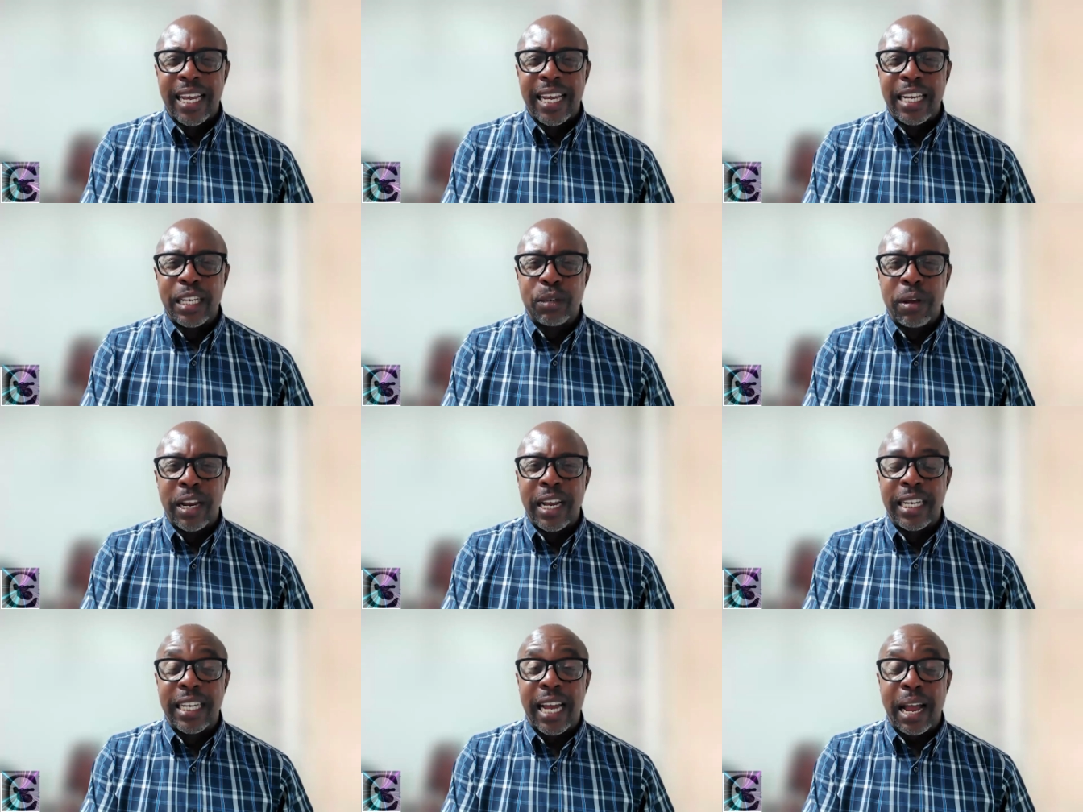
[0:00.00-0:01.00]
He's
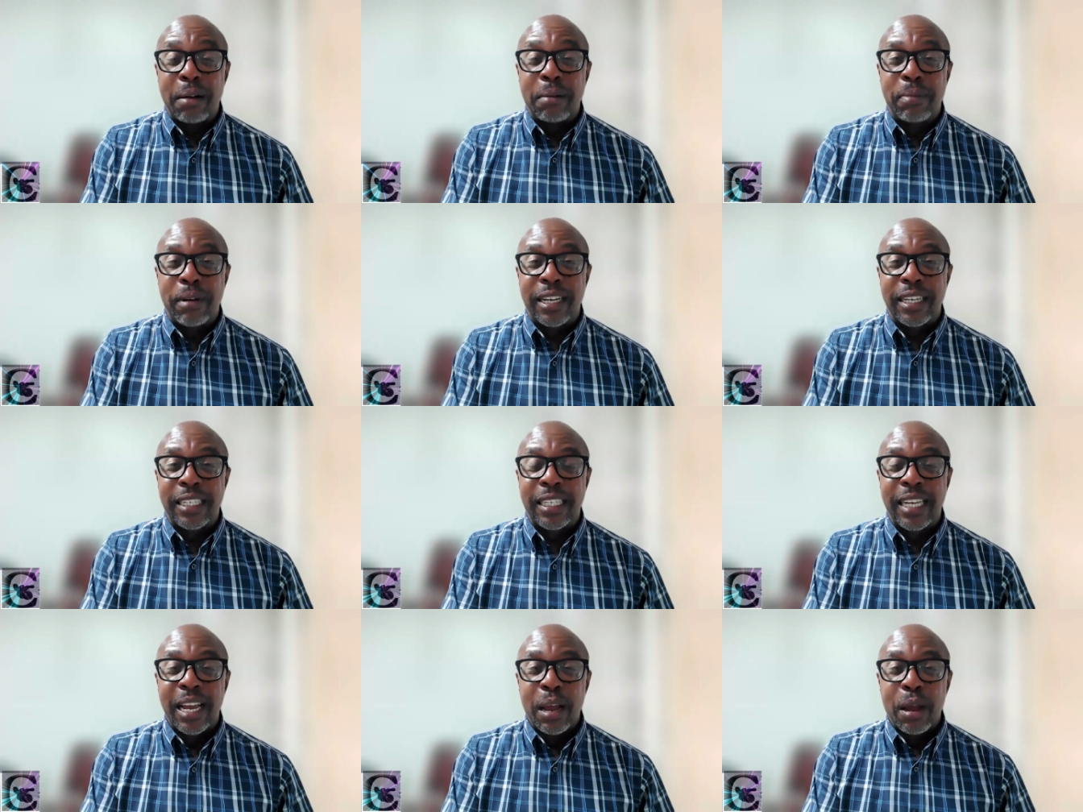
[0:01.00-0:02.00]
willing to help
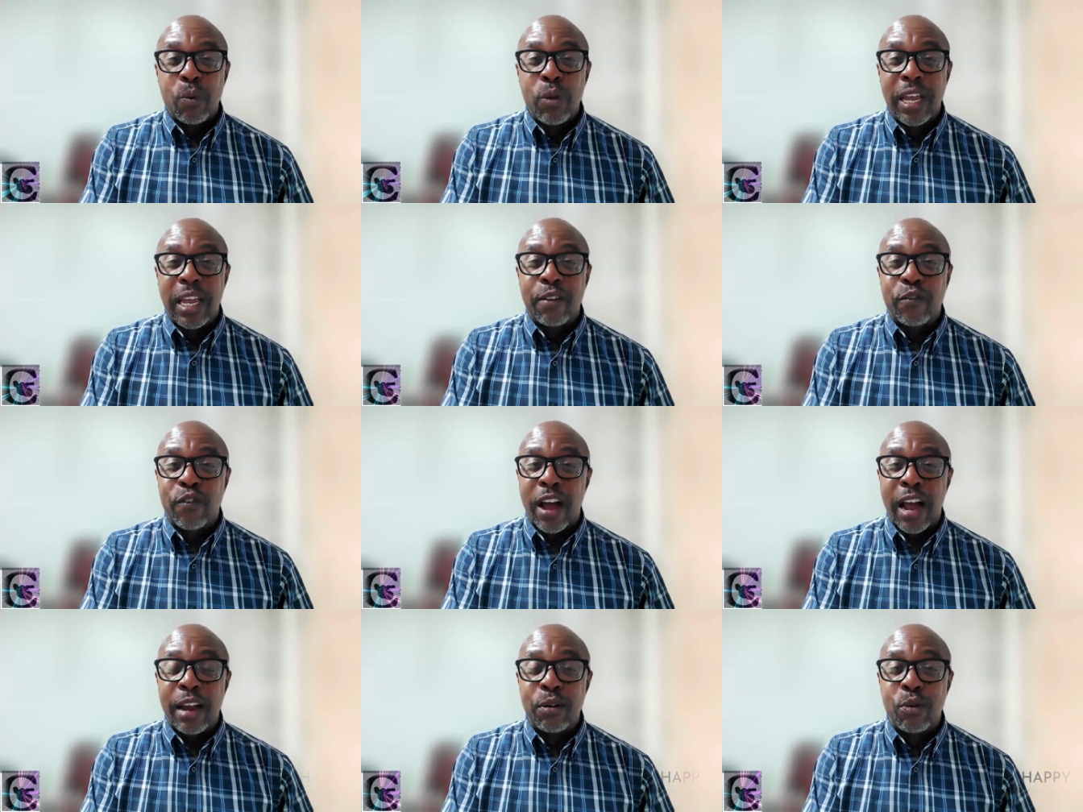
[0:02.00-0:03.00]
us. We can
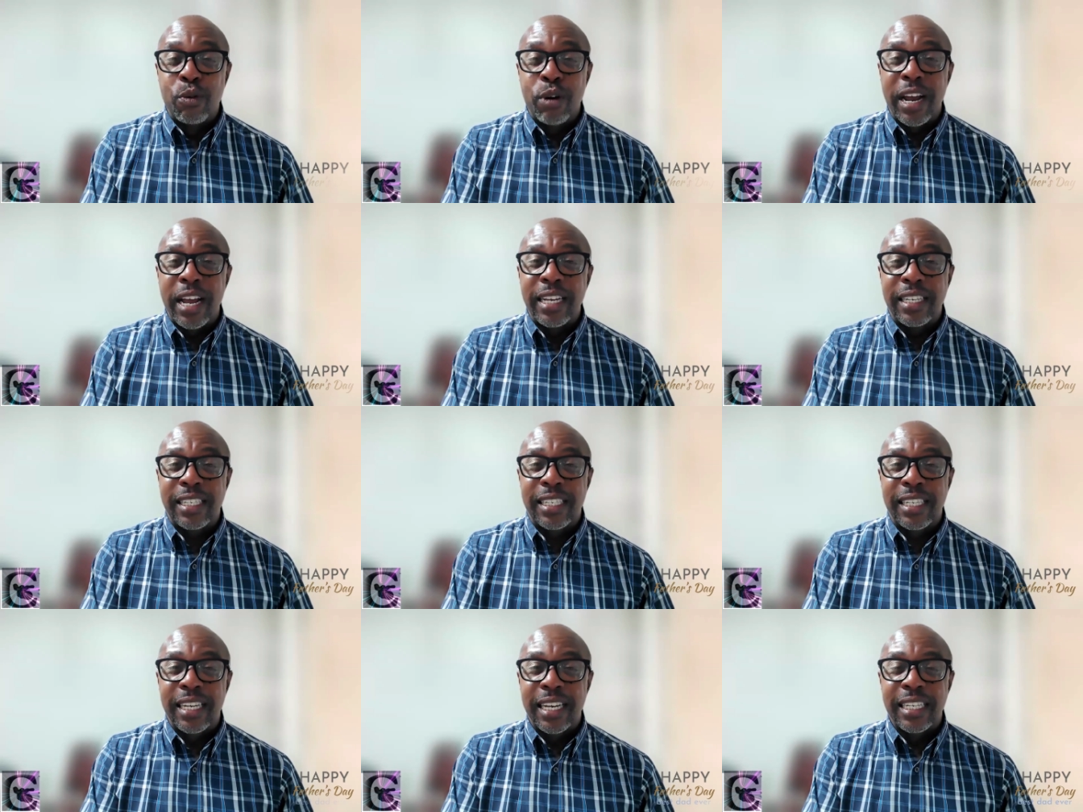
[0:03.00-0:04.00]
find
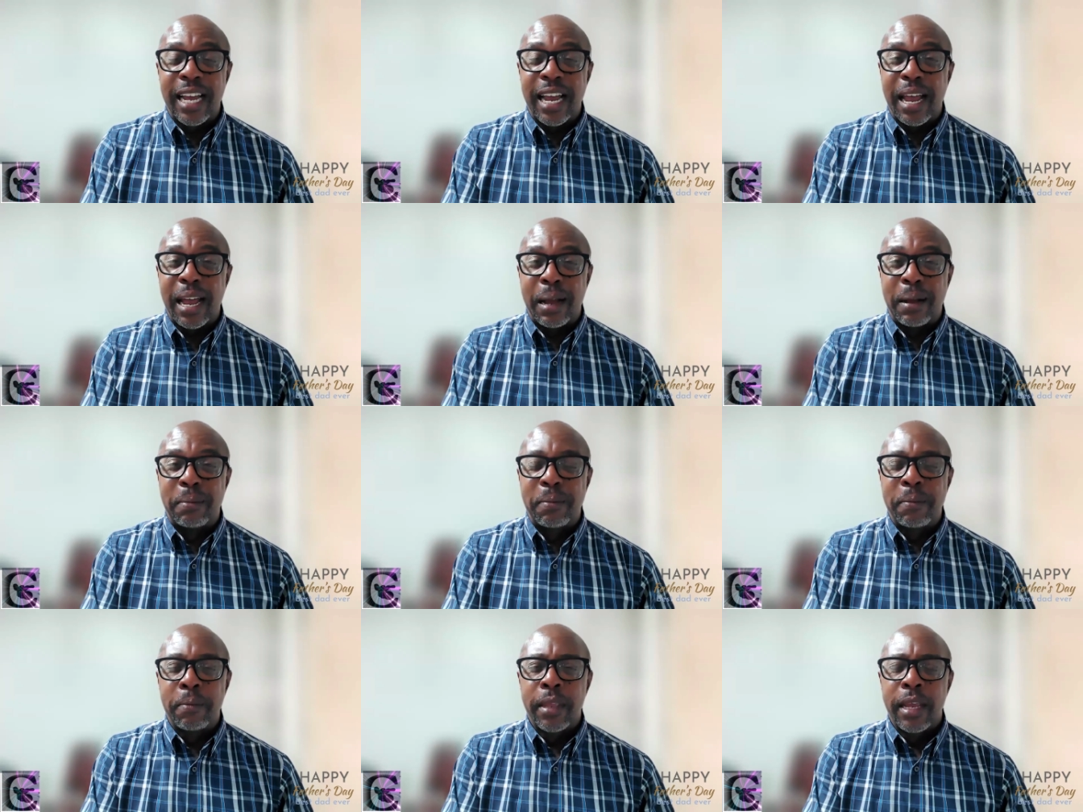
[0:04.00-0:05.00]
grace to help
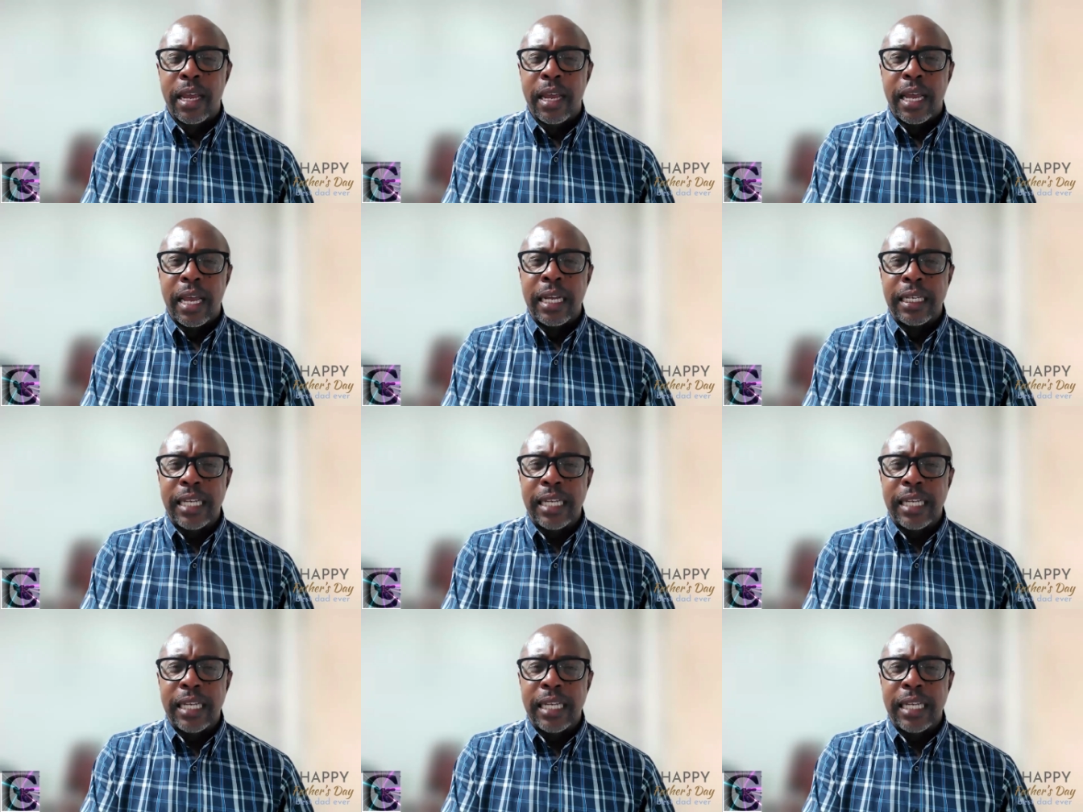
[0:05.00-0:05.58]
in